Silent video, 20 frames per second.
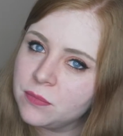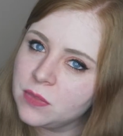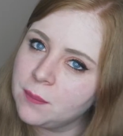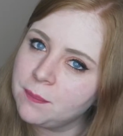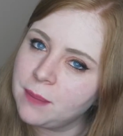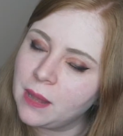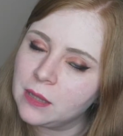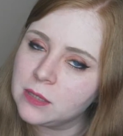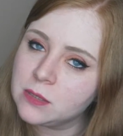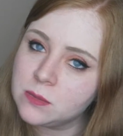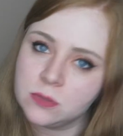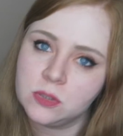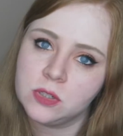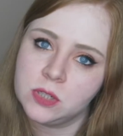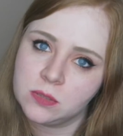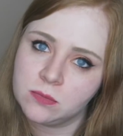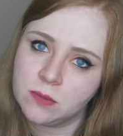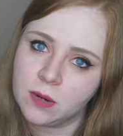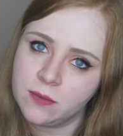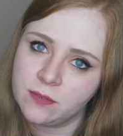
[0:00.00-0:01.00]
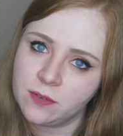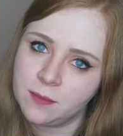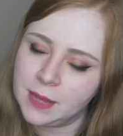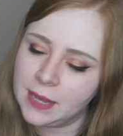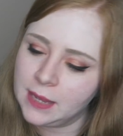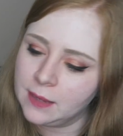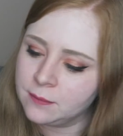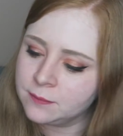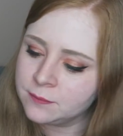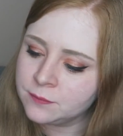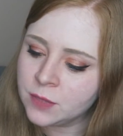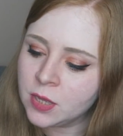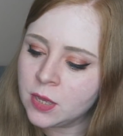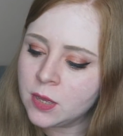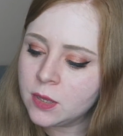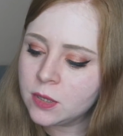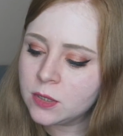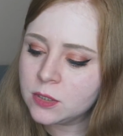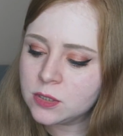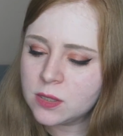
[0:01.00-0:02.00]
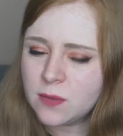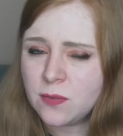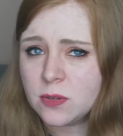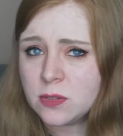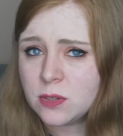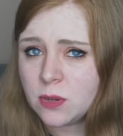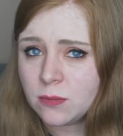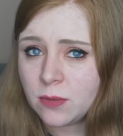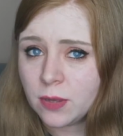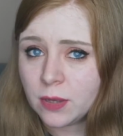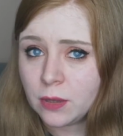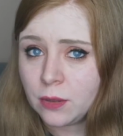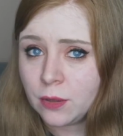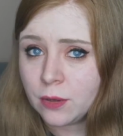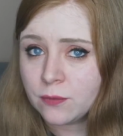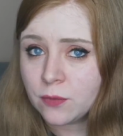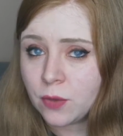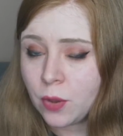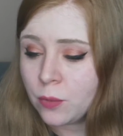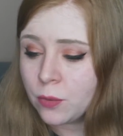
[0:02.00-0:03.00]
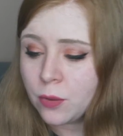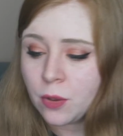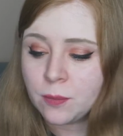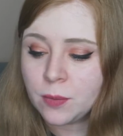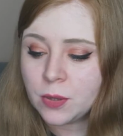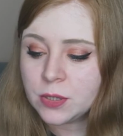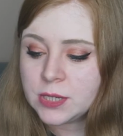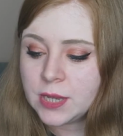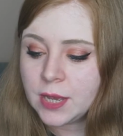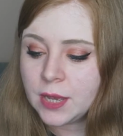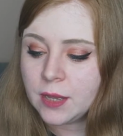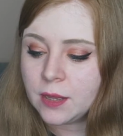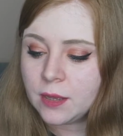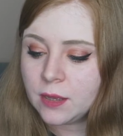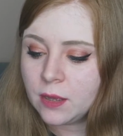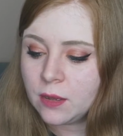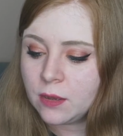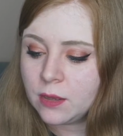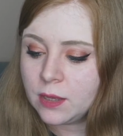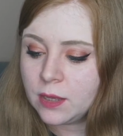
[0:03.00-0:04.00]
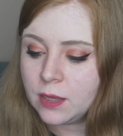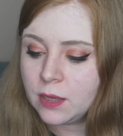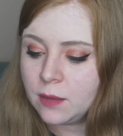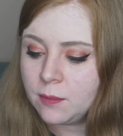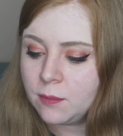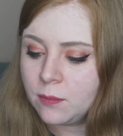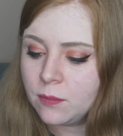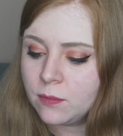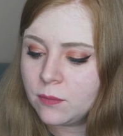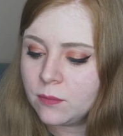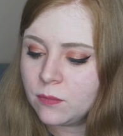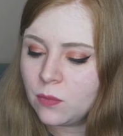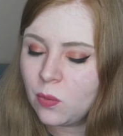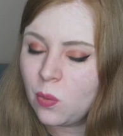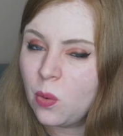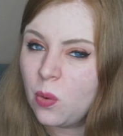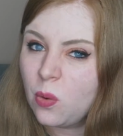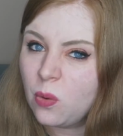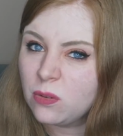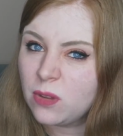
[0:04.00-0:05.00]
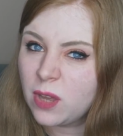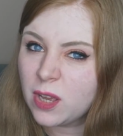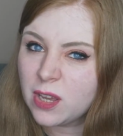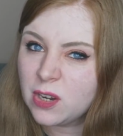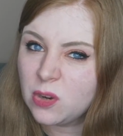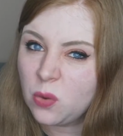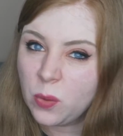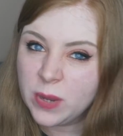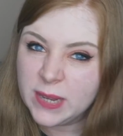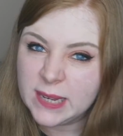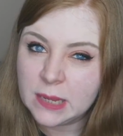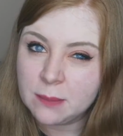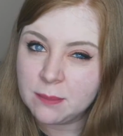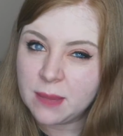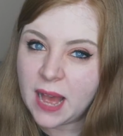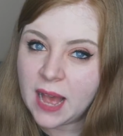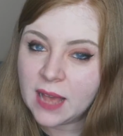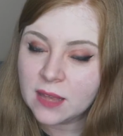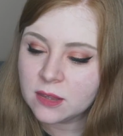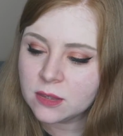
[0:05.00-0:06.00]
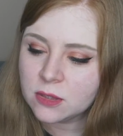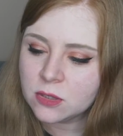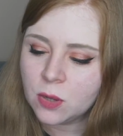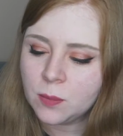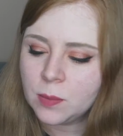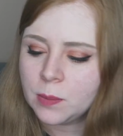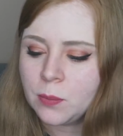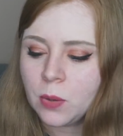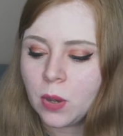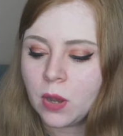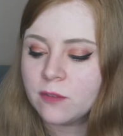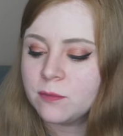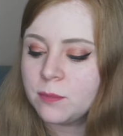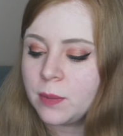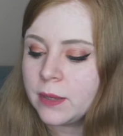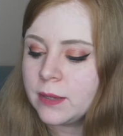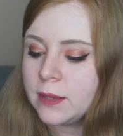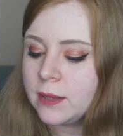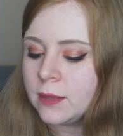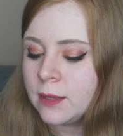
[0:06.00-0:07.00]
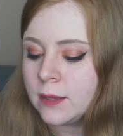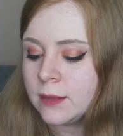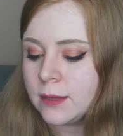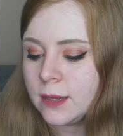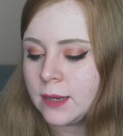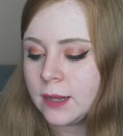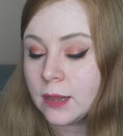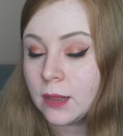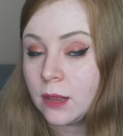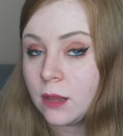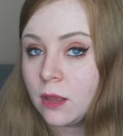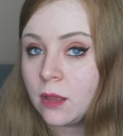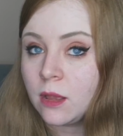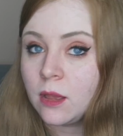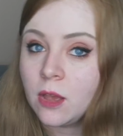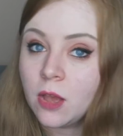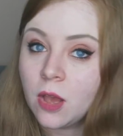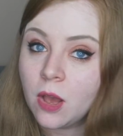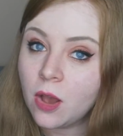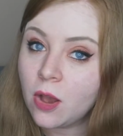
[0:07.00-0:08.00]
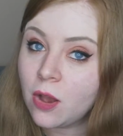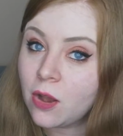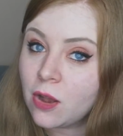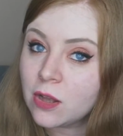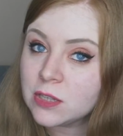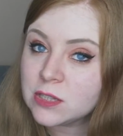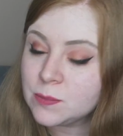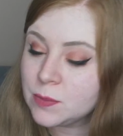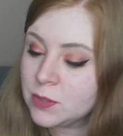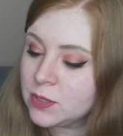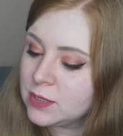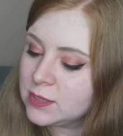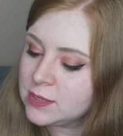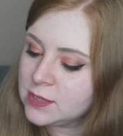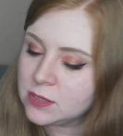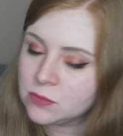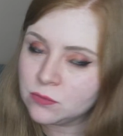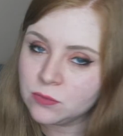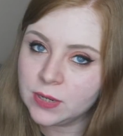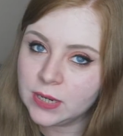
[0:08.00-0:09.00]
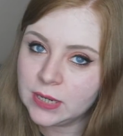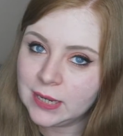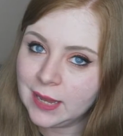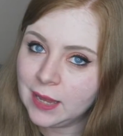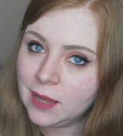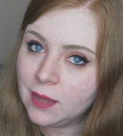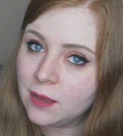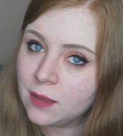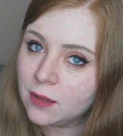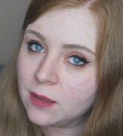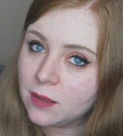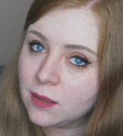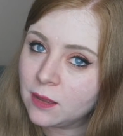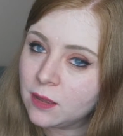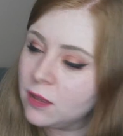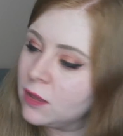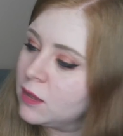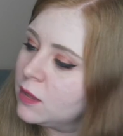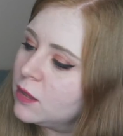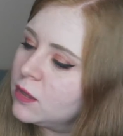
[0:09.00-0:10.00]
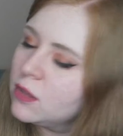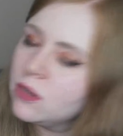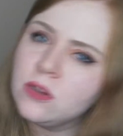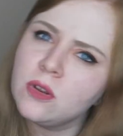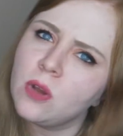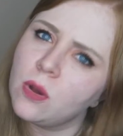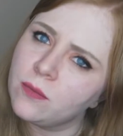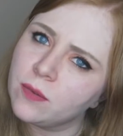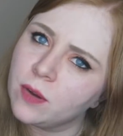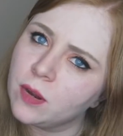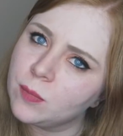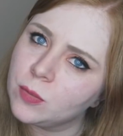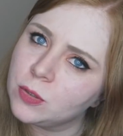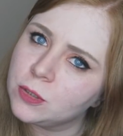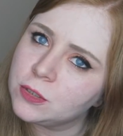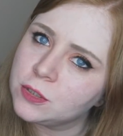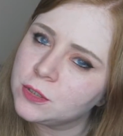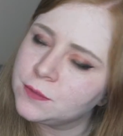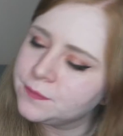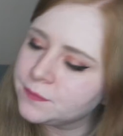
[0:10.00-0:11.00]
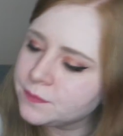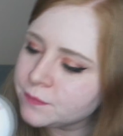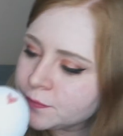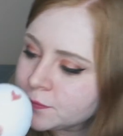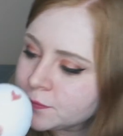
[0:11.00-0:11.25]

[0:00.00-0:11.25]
the balance was just right for me. So if you don't like a lot of cocoa butter or like an oily bath, don't be put off by the little hearts, because it's really not very much.